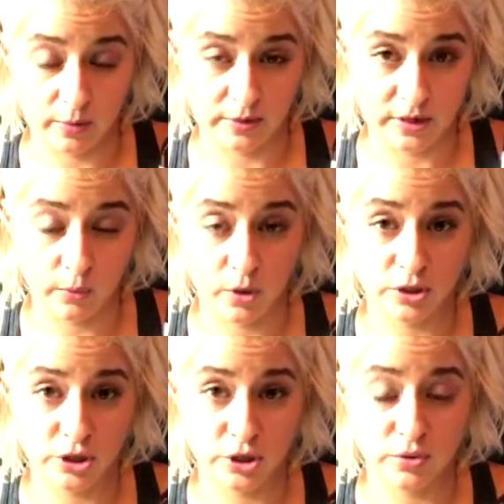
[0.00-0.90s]
because I
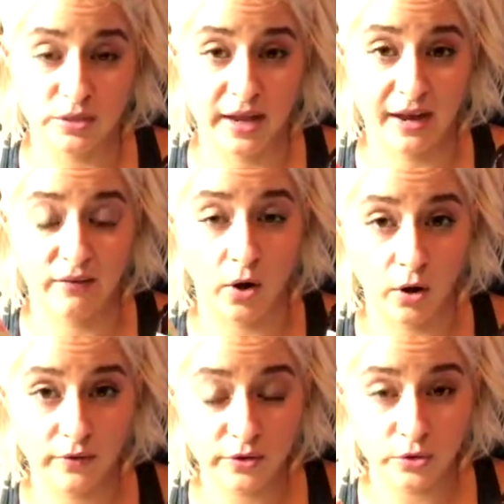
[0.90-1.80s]
want you to have
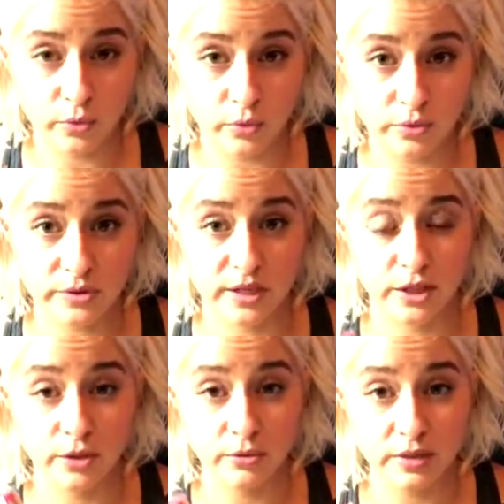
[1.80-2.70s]
all of the tools that
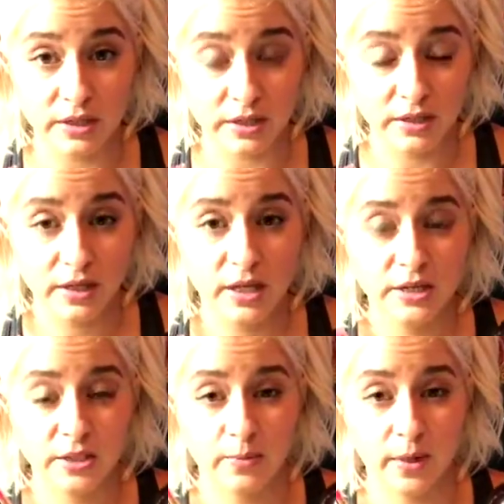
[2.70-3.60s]
you need
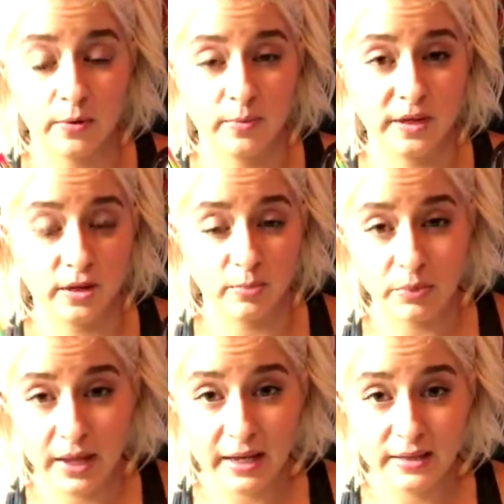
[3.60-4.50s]
to be able to make your
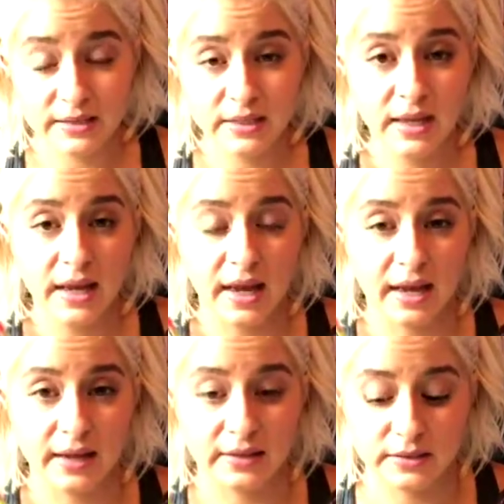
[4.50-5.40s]
blends
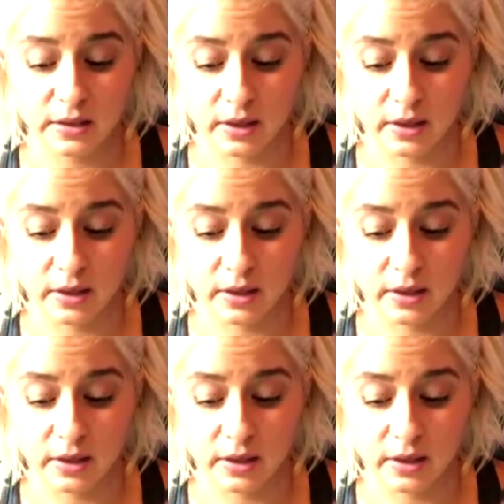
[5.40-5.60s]
and